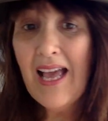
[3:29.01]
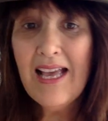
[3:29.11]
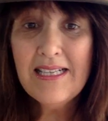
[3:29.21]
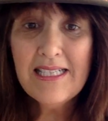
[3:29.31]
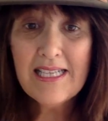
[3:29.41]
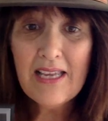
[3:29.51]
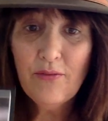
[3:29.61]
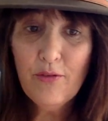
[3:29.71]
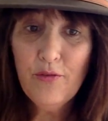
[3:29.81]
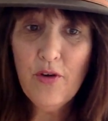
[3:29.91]
card today
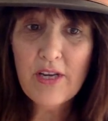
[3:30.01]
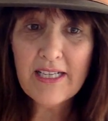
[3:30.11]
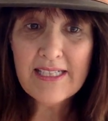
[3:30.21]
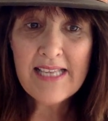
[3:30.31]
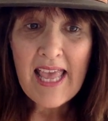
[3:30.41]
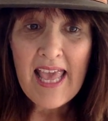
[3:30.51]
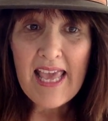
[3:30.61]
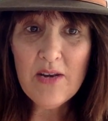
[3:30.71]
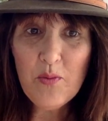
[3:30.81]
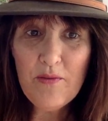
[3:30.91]
for phonics,
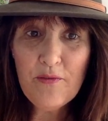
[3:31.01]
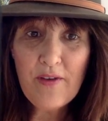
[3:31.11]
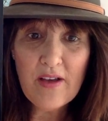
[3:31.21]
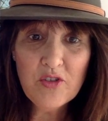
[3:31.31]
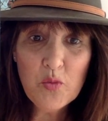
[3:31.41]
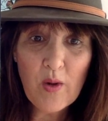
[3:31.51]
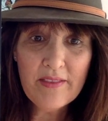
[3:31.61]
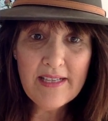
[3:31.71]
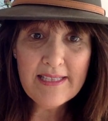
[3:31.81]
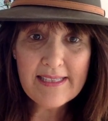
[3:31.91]
and we've found
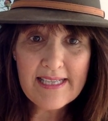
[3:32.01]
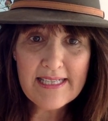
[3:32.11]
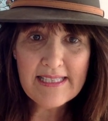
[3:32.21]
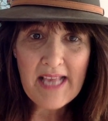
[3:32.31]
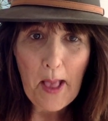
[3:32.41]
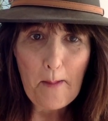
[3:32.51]
one that says